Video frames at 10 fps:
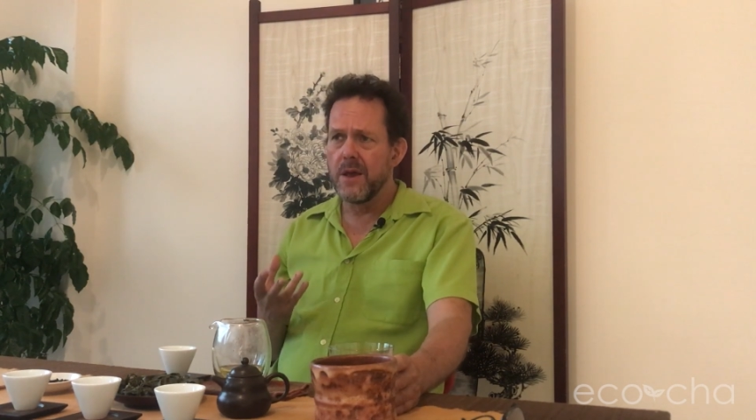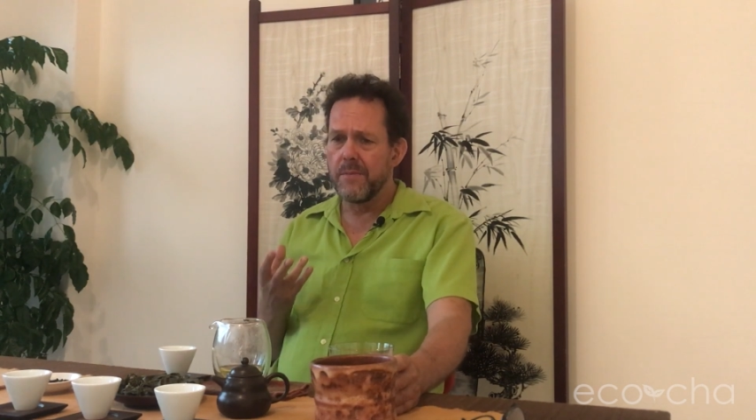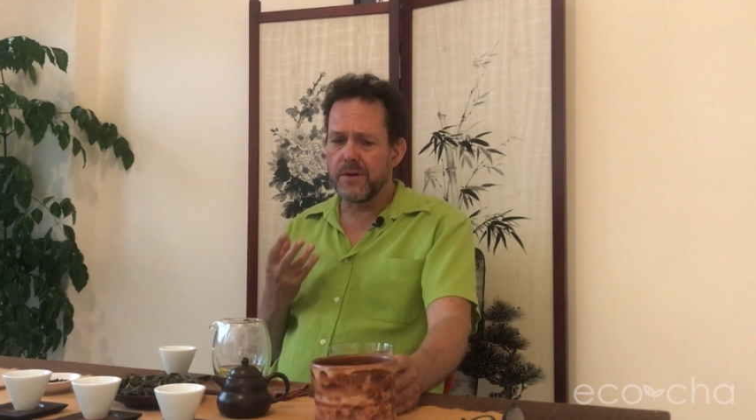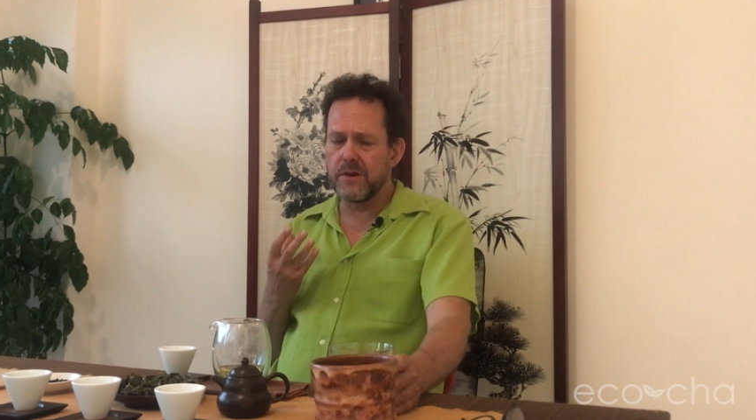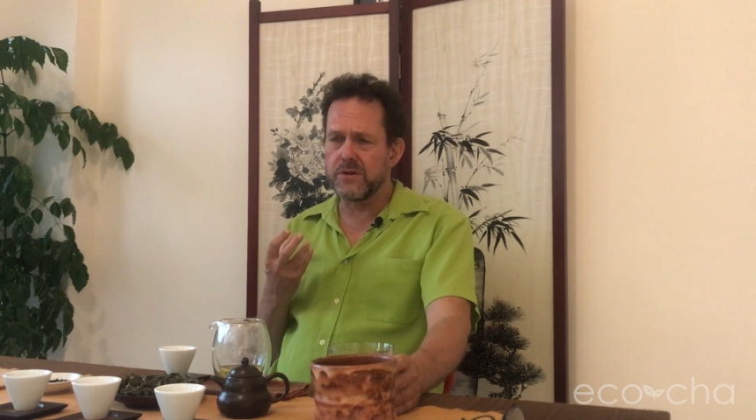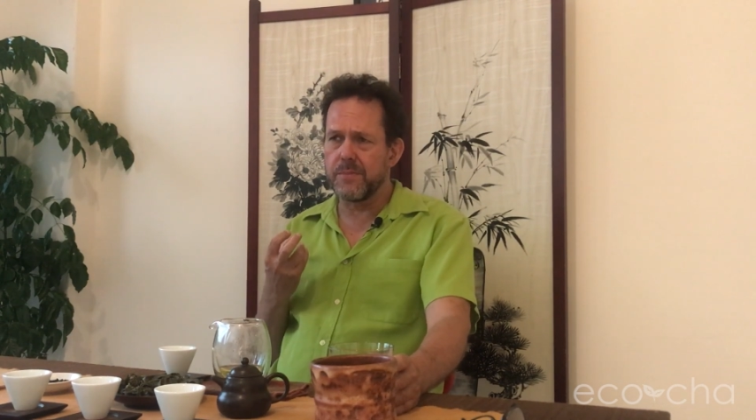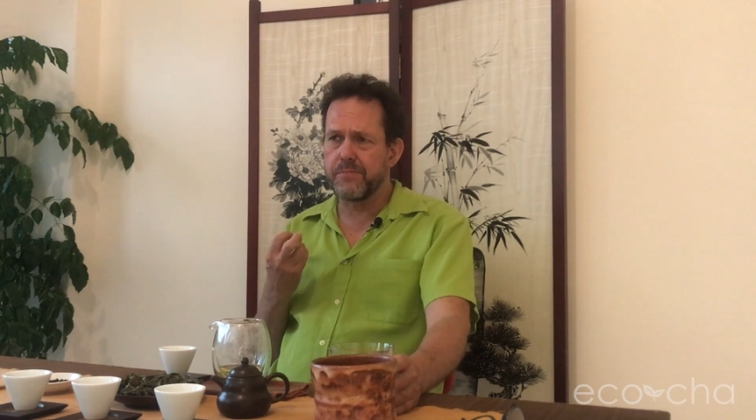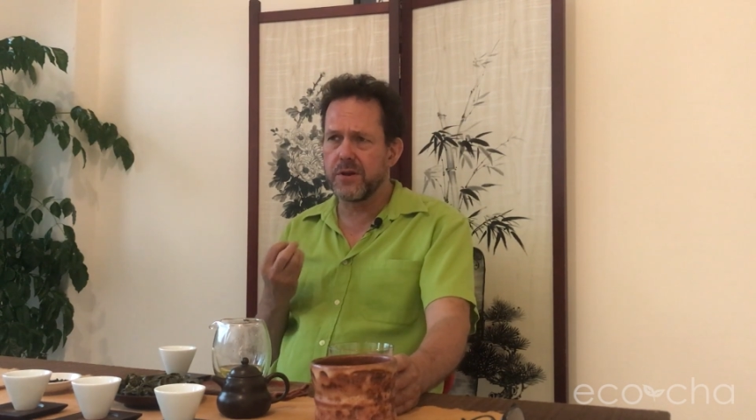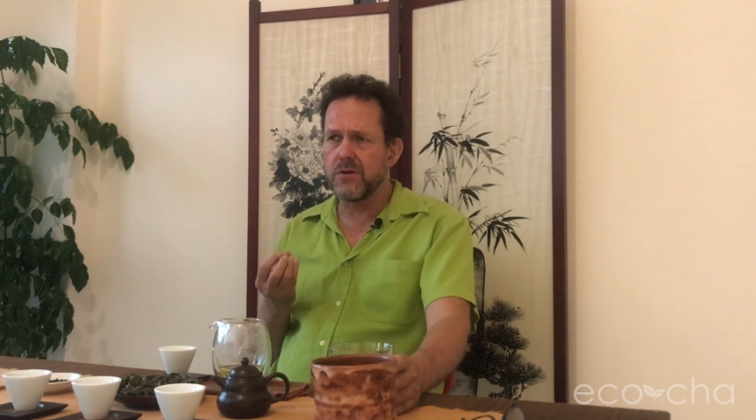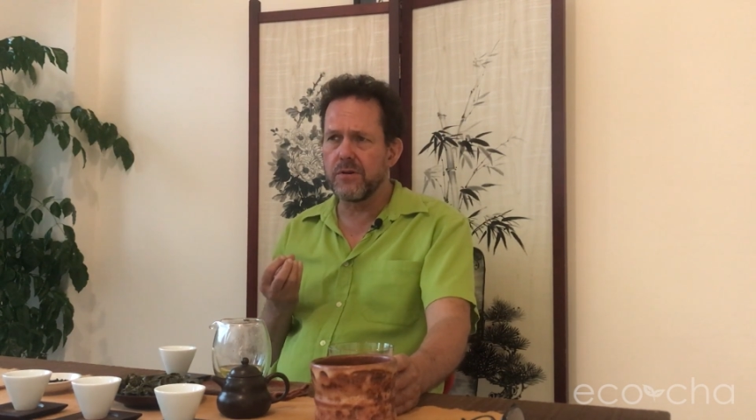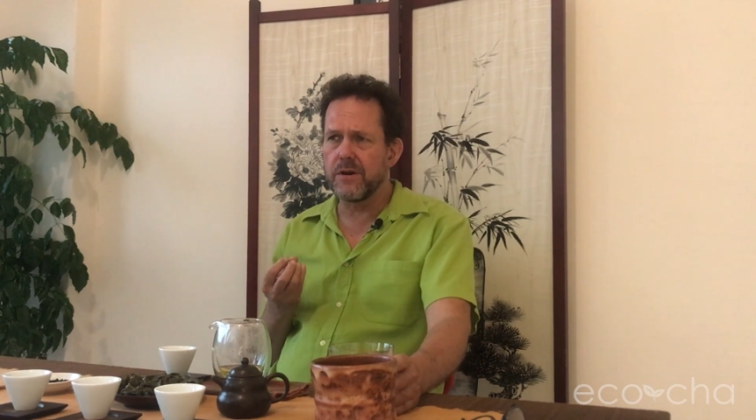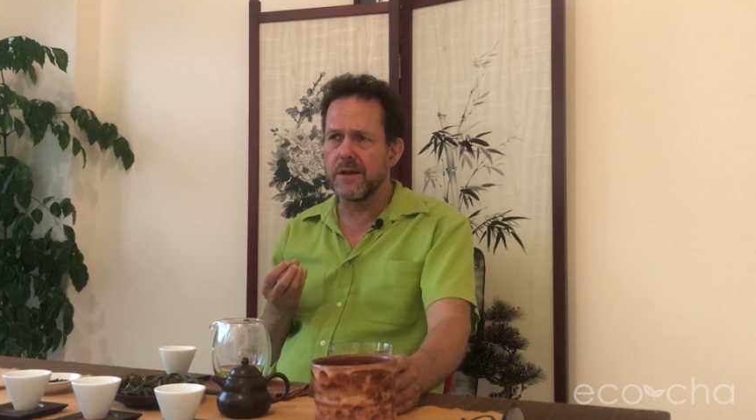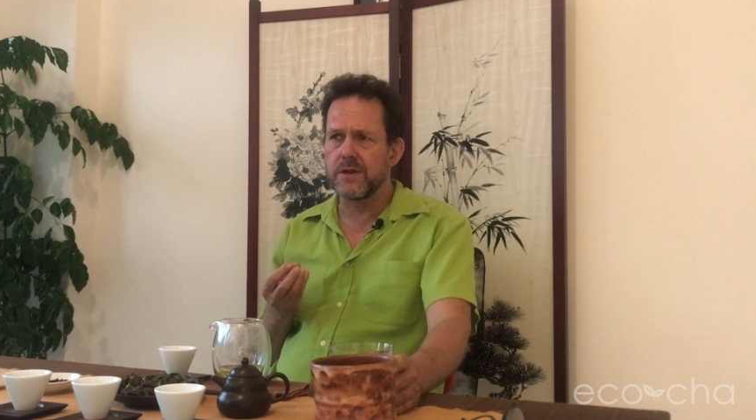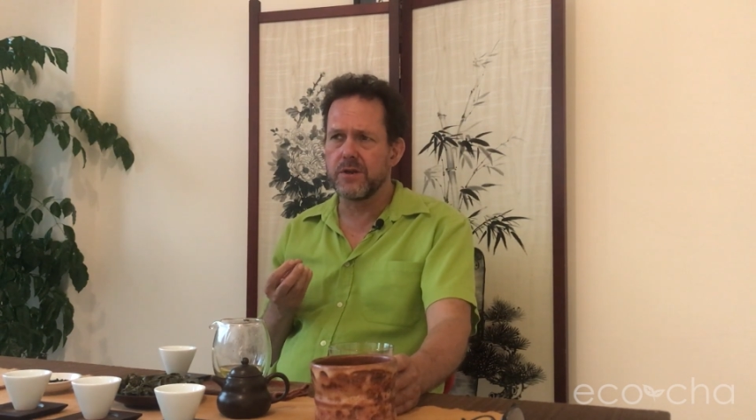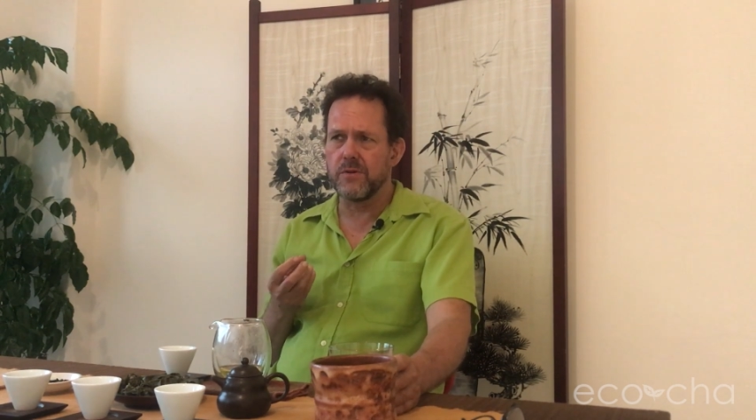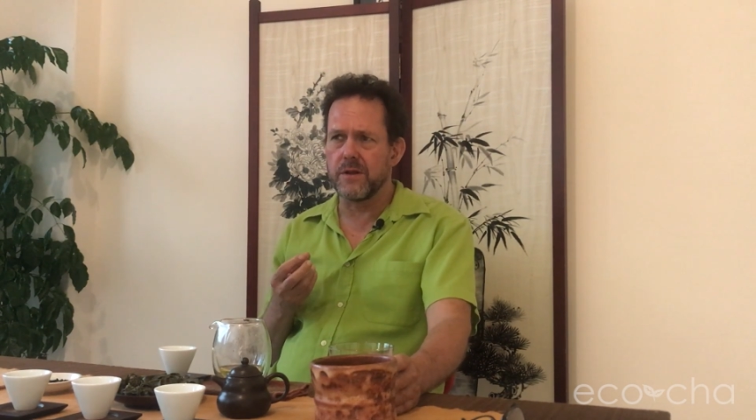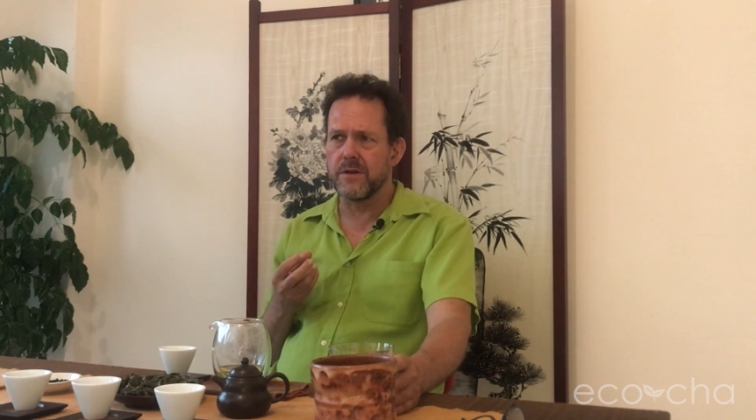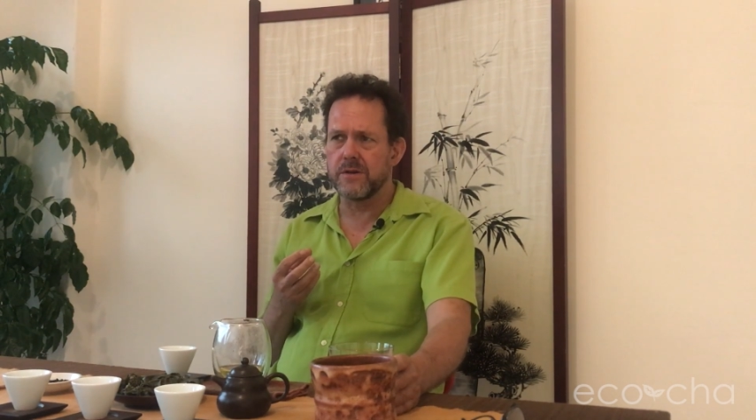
but there's a purity to it.